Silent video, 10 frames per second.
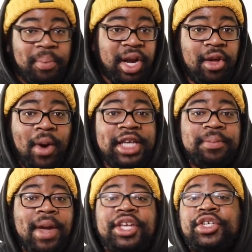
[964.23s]
But
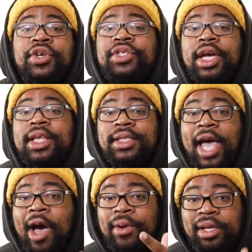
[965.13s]
anyways, make sure you check this
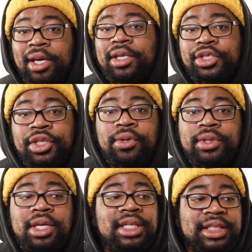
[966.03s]
out and get
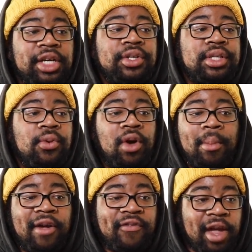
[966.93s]
juiced. He's seriously one
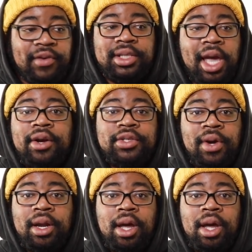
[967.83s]
of my favorite skaters right